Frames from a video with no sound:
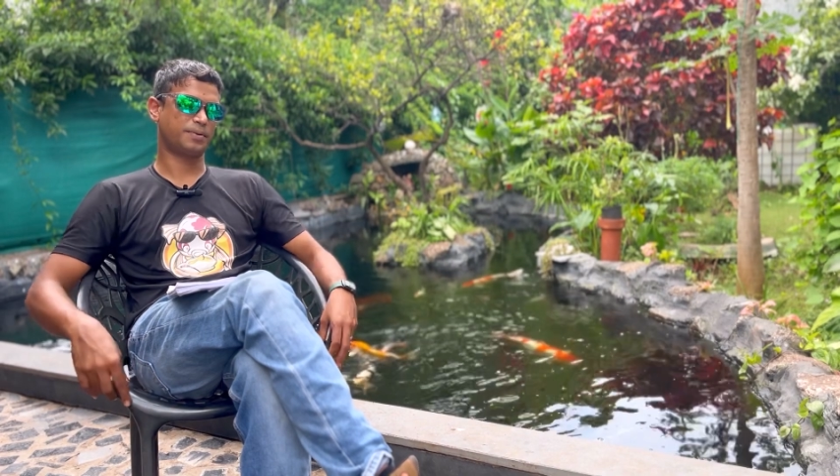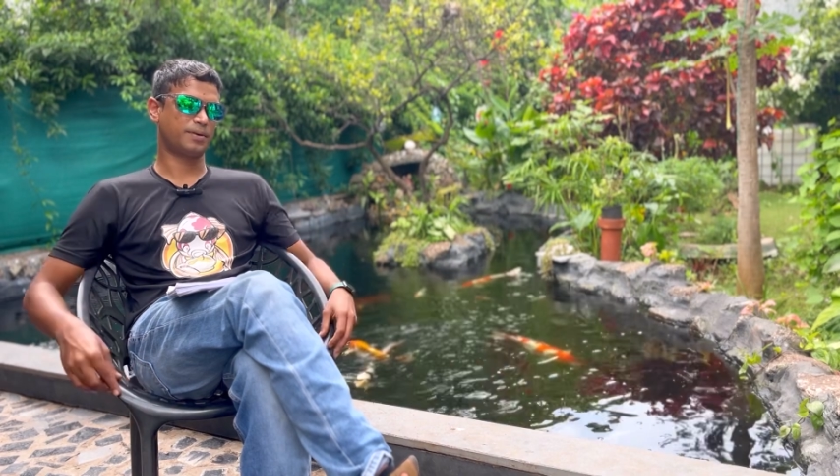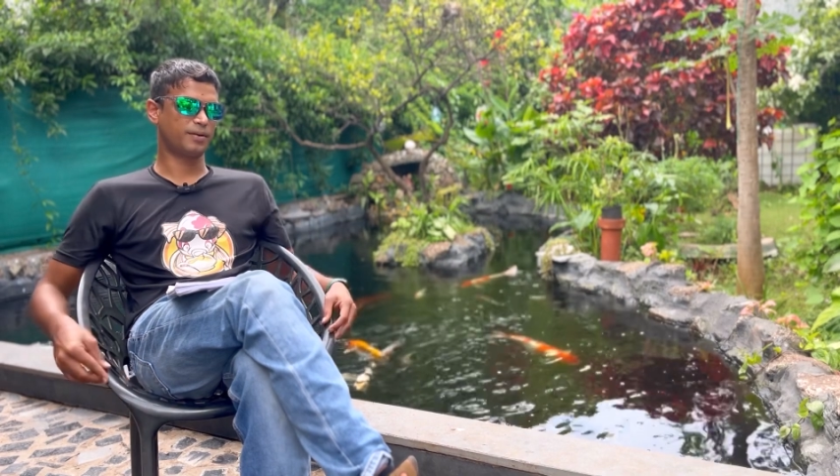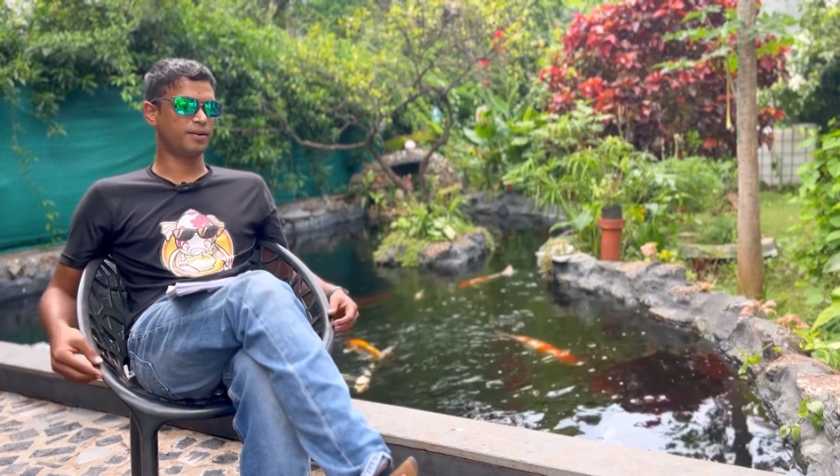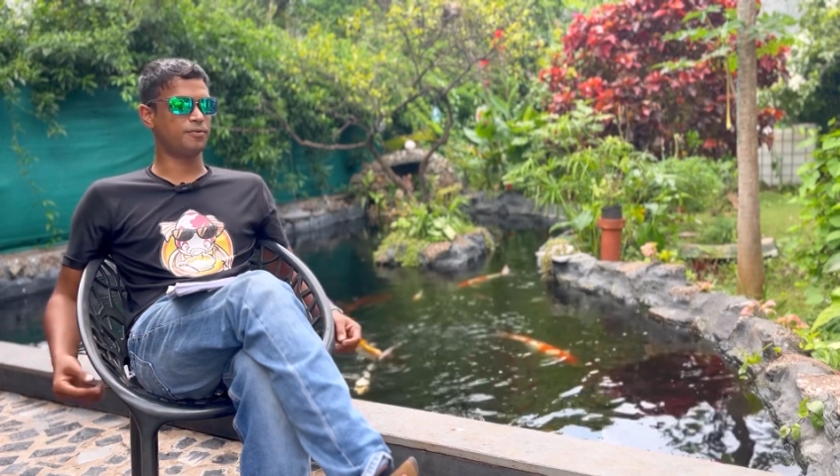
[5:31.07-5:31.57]

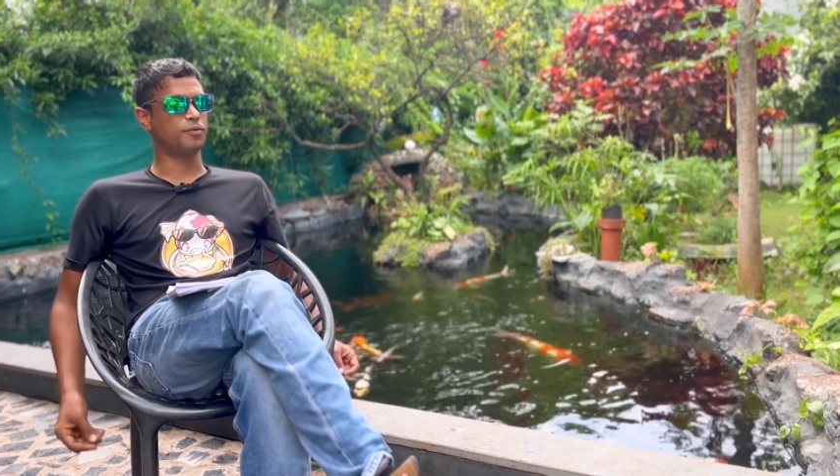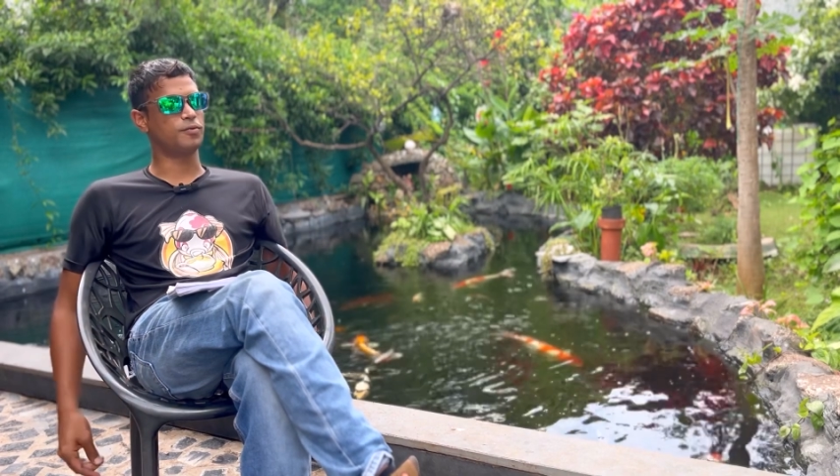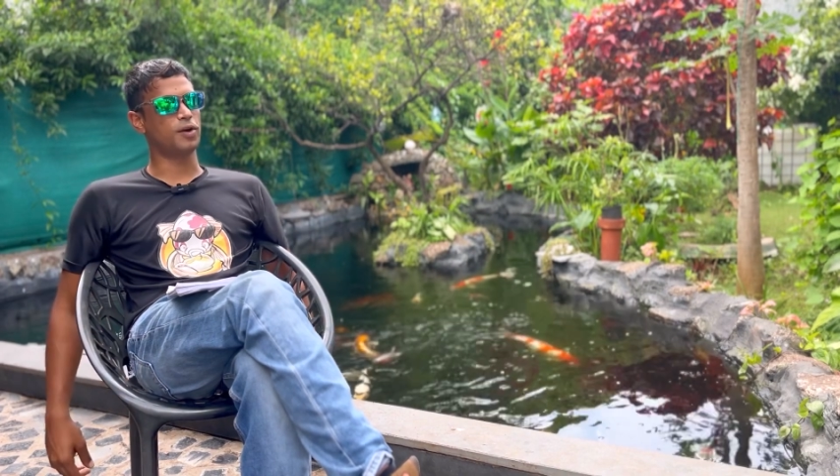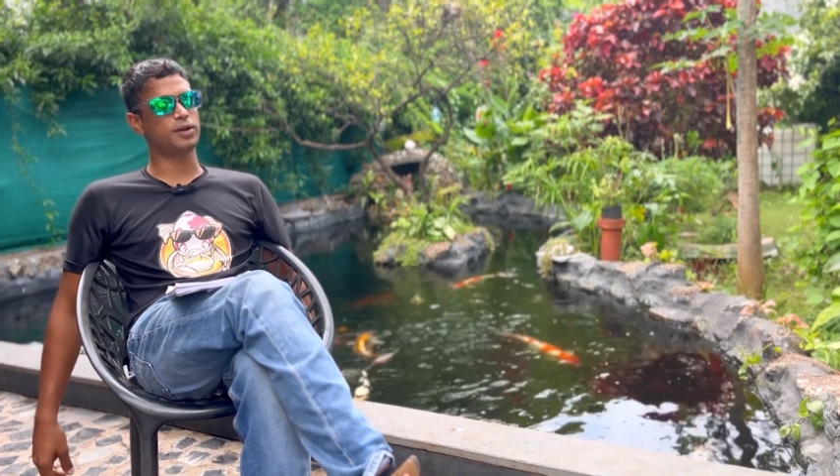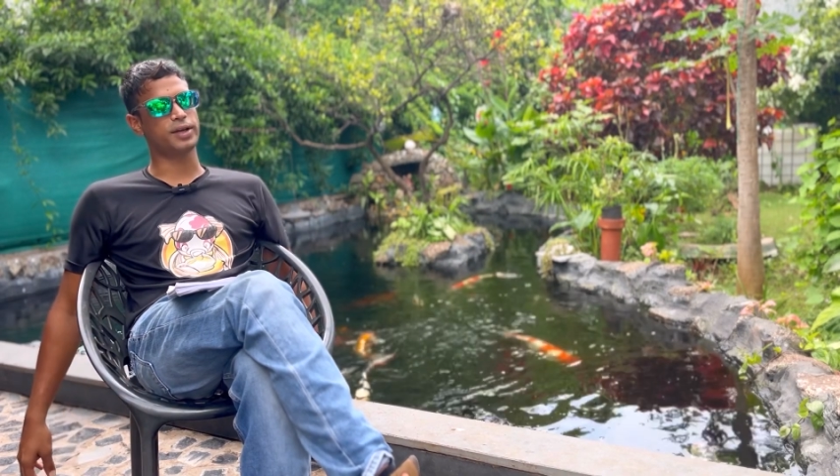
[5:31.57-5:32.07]
but if
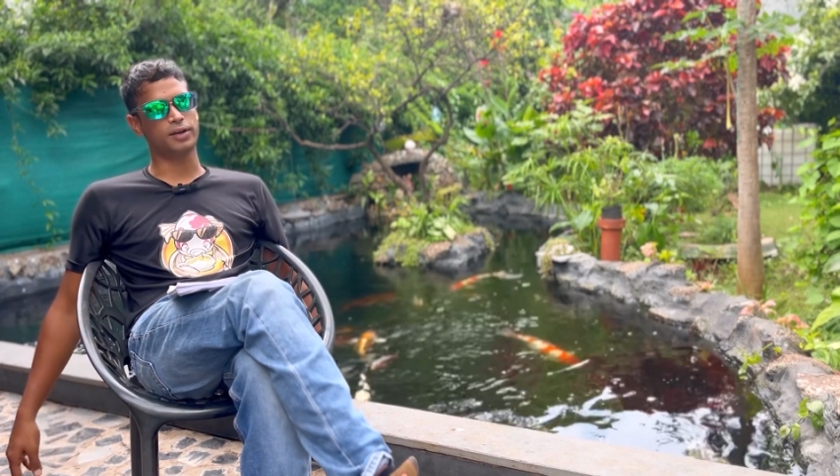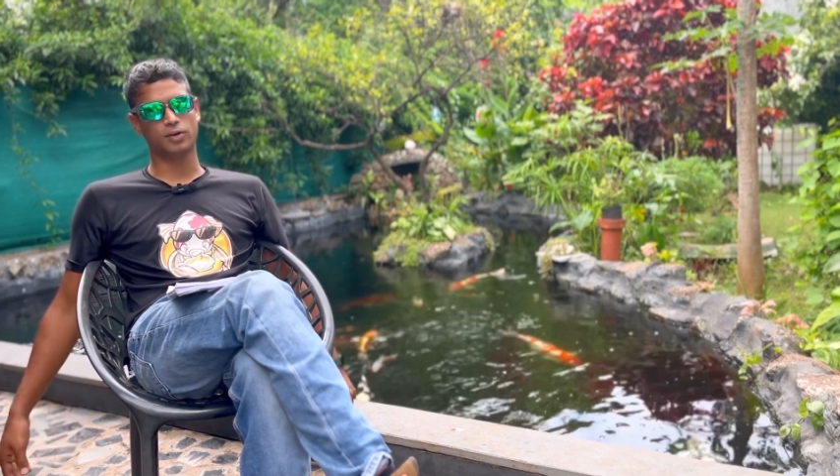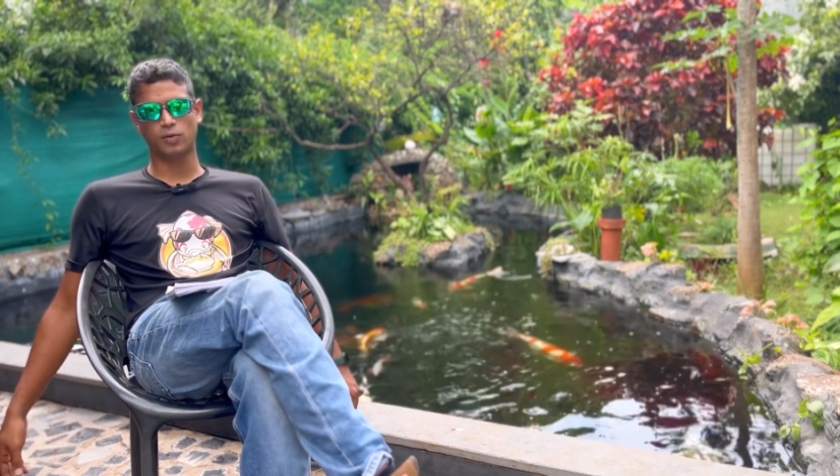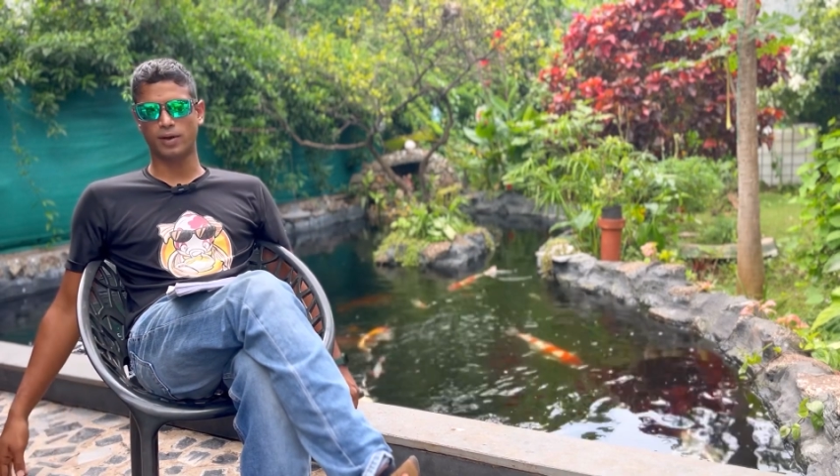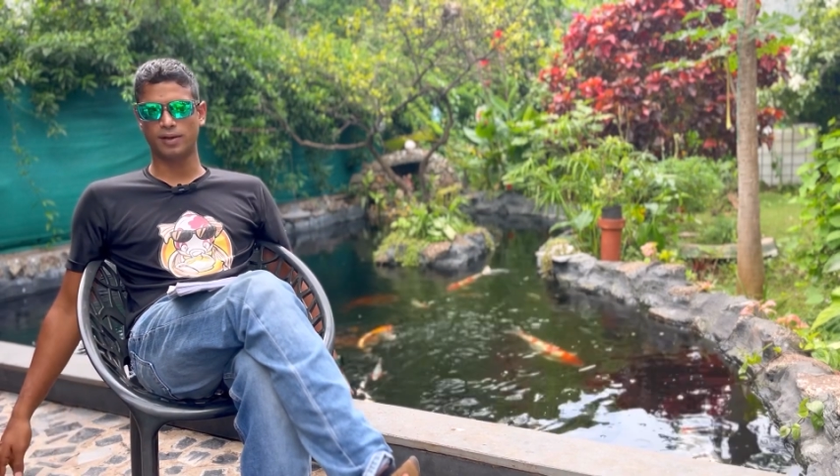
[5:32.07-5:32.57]
you've got 10
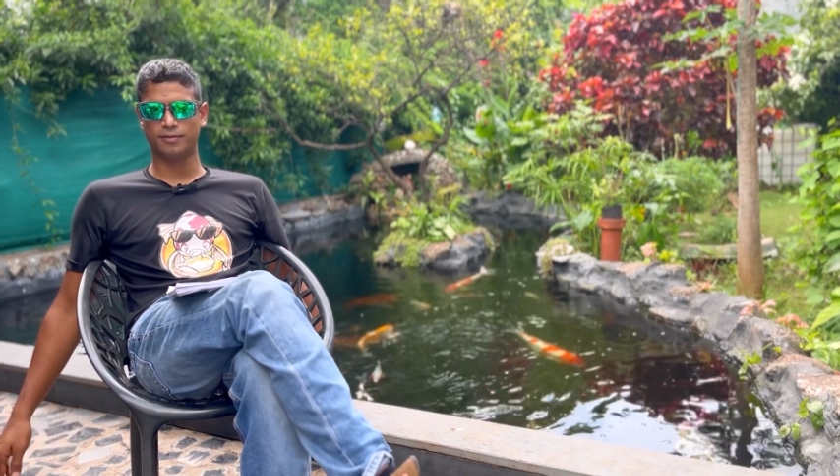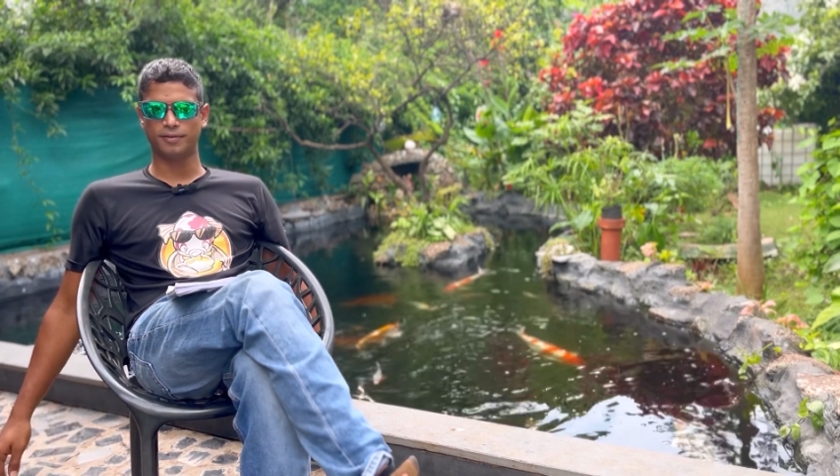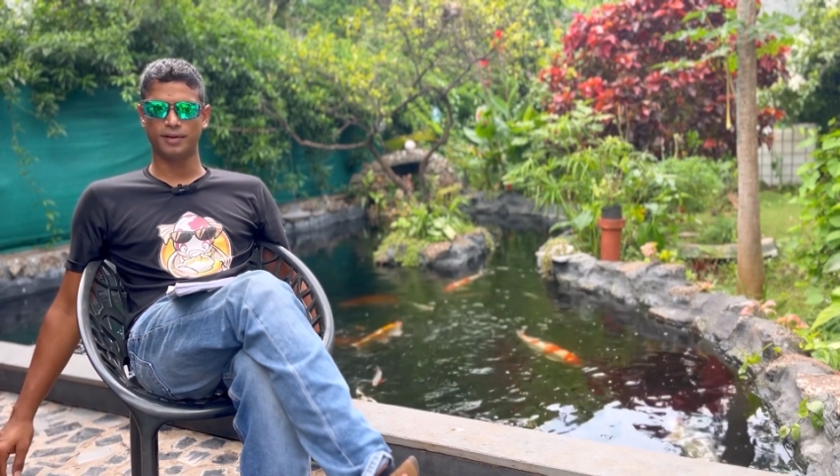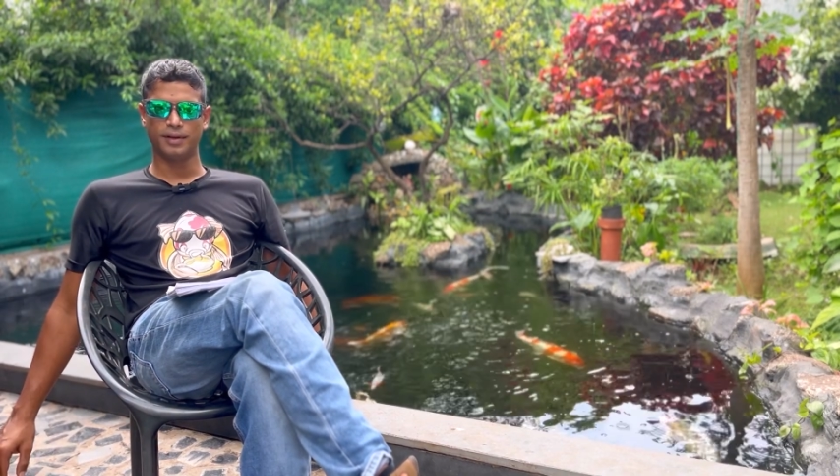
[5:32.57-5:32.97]
or 12